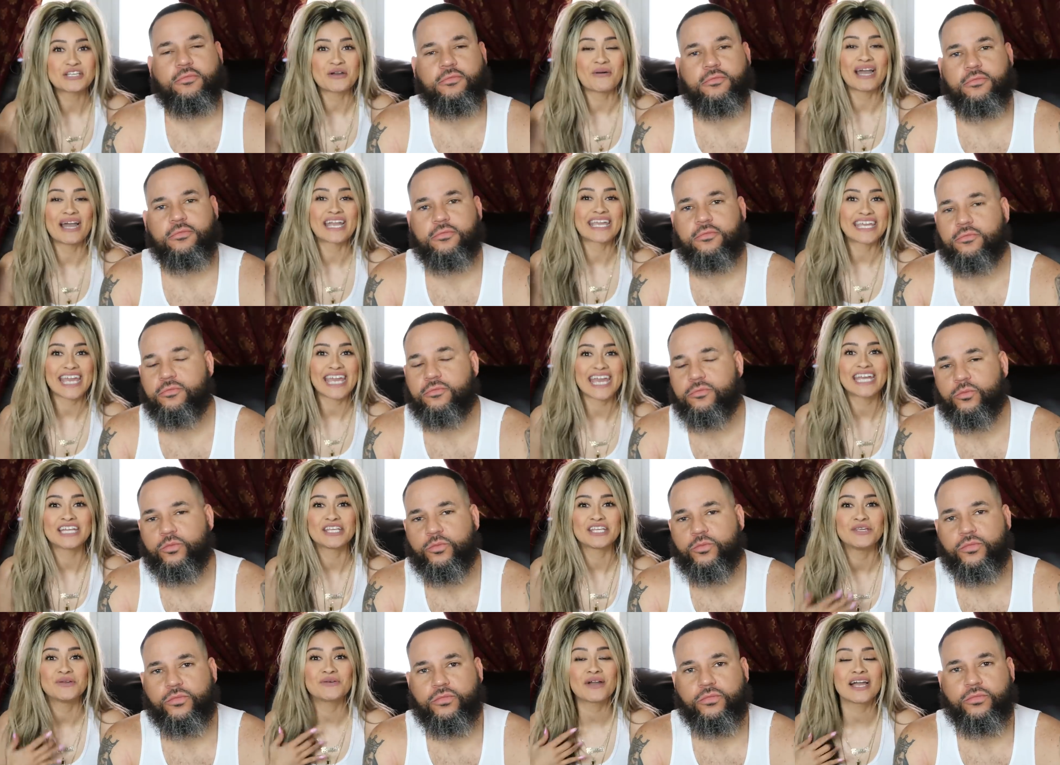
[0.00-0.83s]
Speaker 1: So
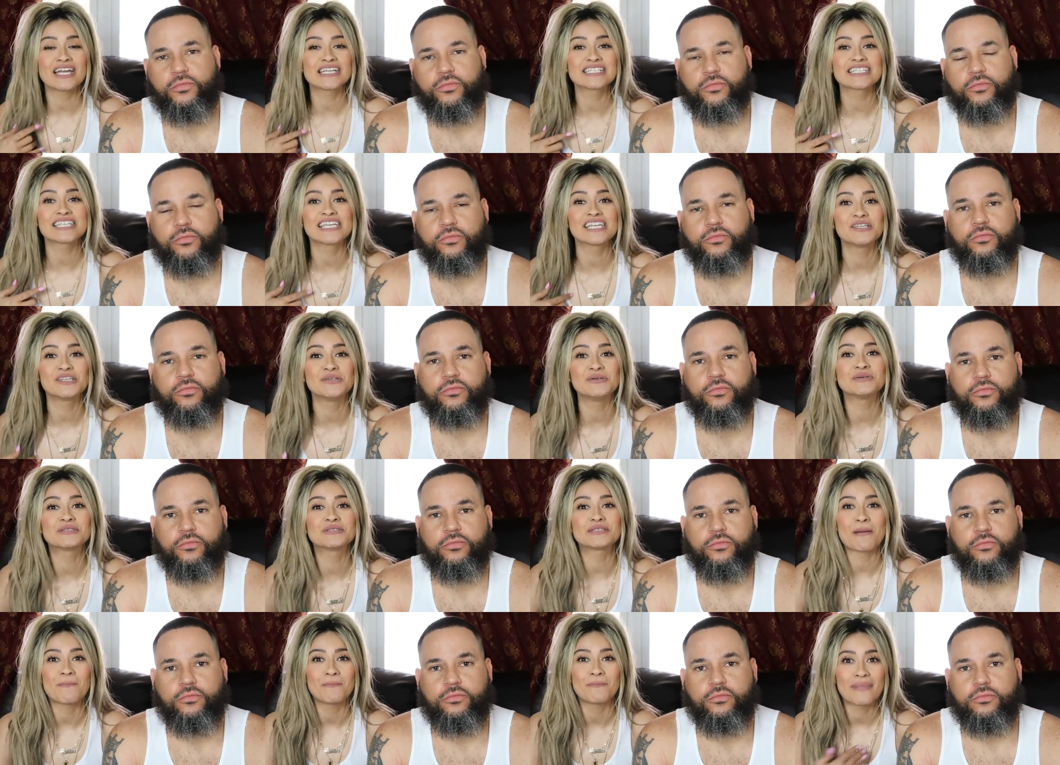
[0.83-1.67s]
again, you guys can
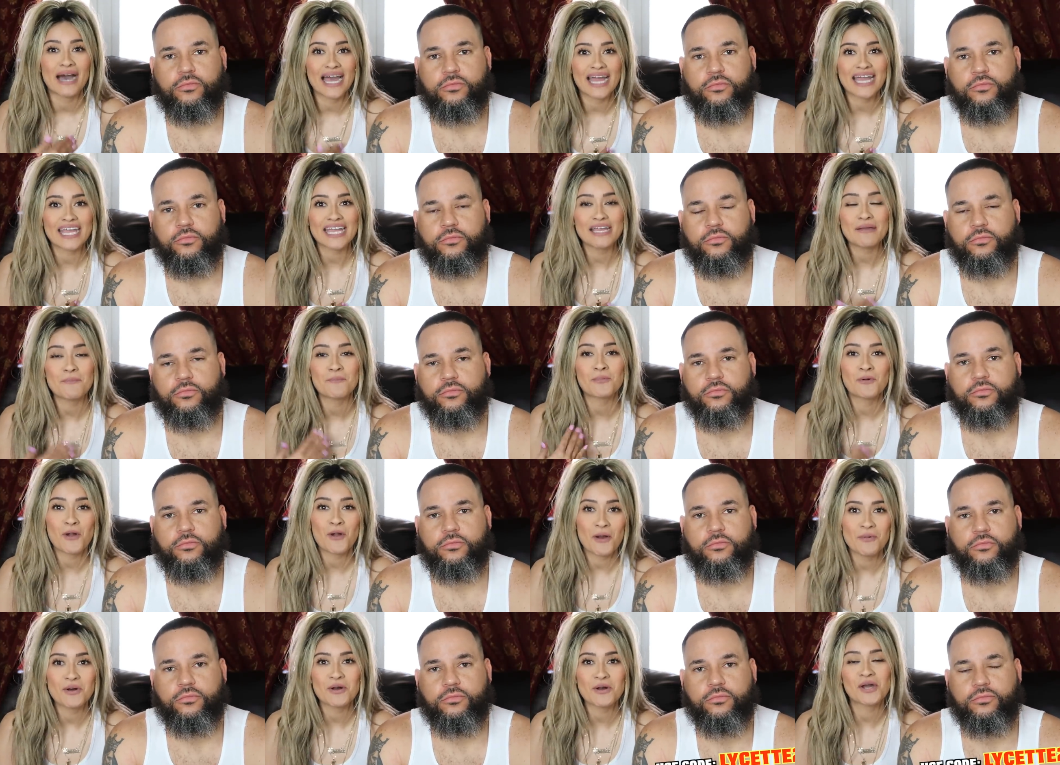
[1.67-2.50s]
use my
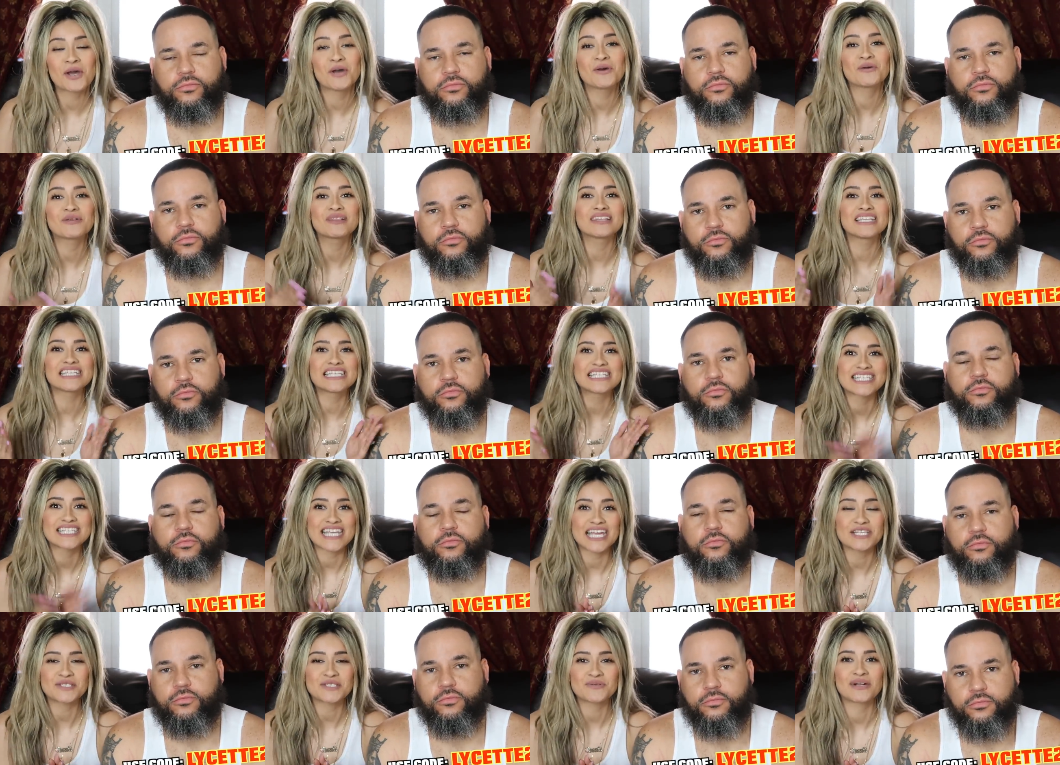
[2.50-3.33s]
promo code
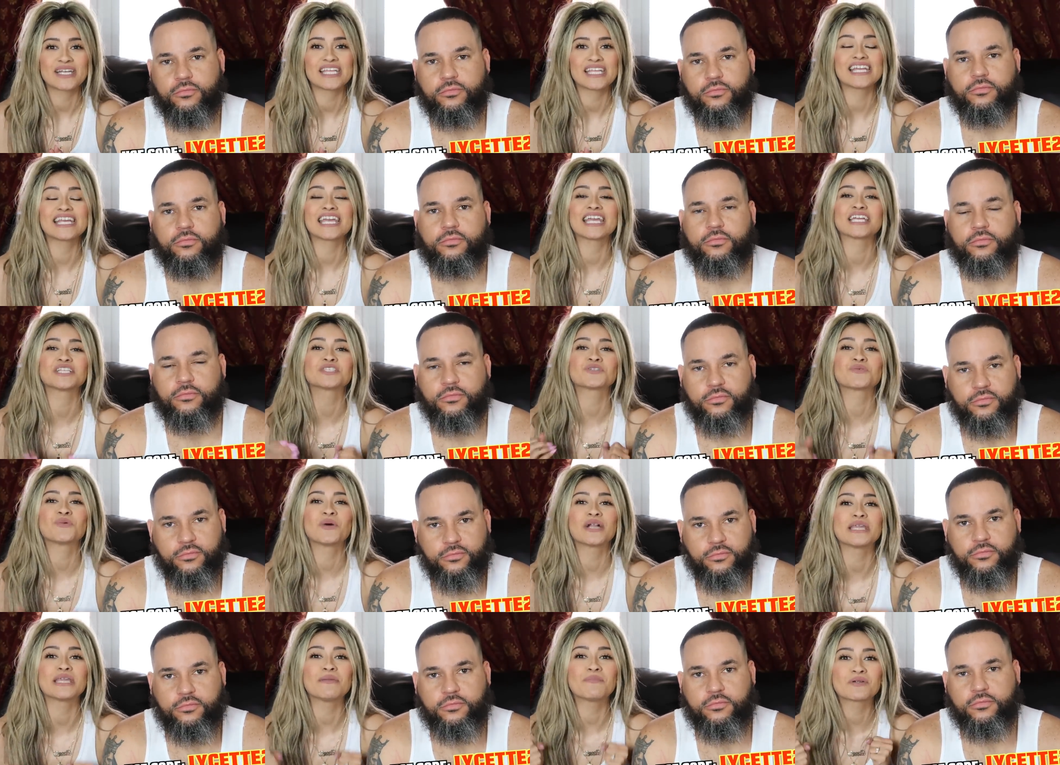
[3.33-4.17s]
Lycette20 to get
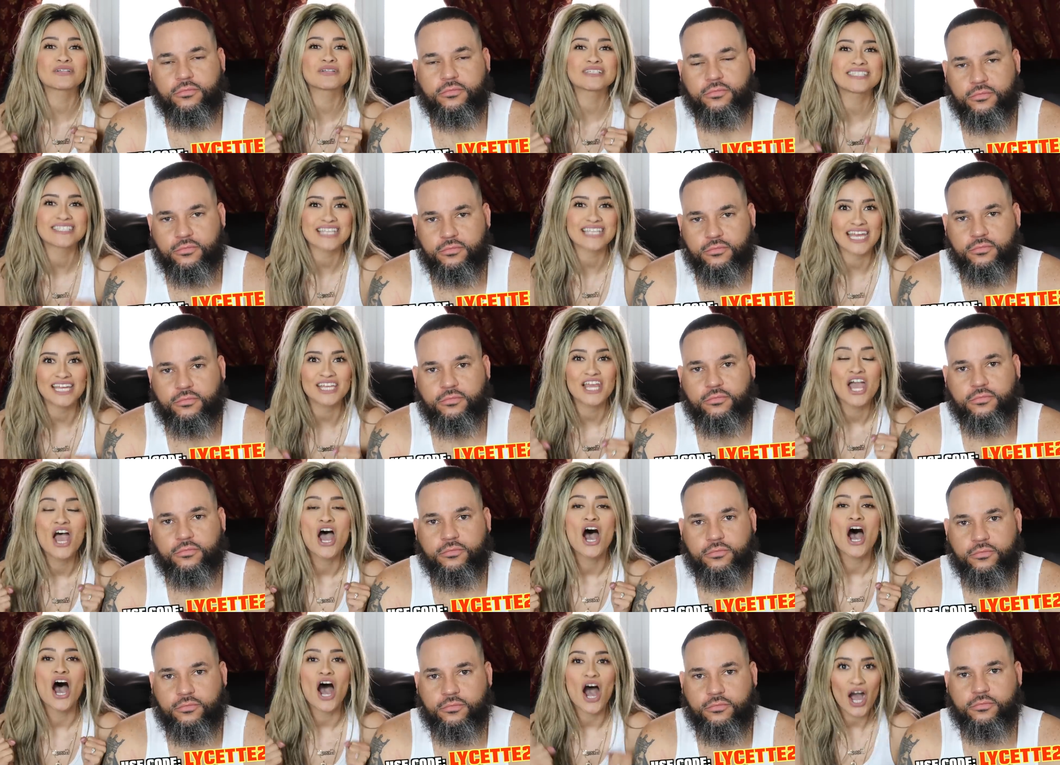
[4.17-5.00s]
20%
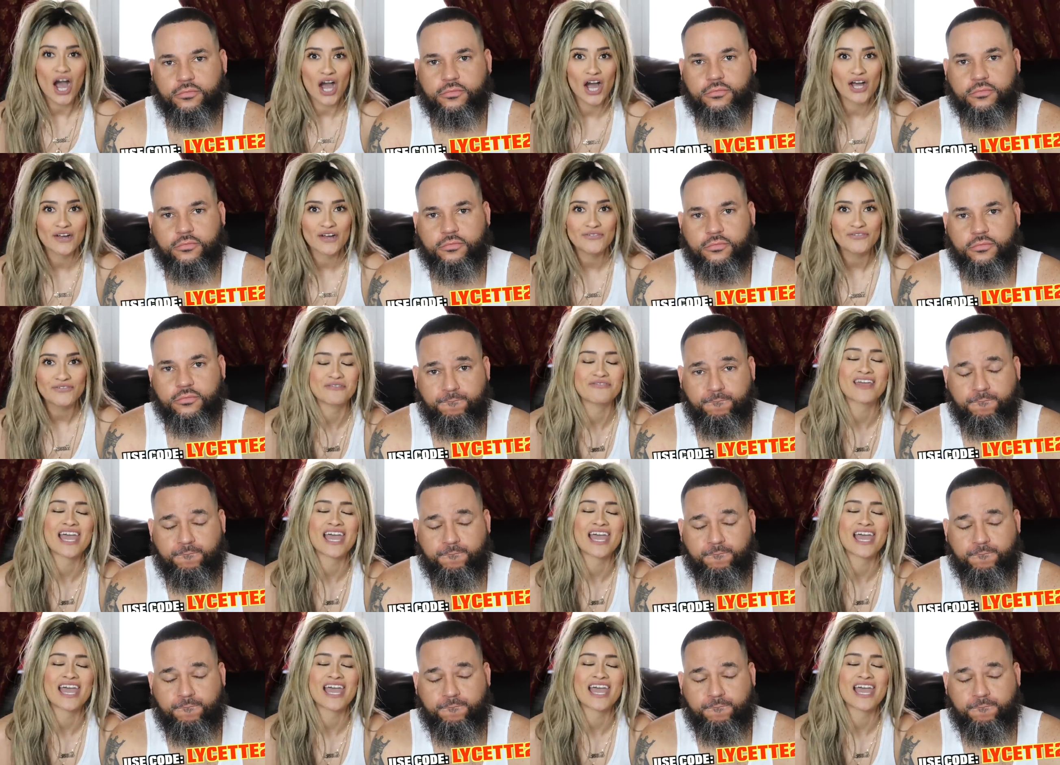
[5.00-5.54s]
off.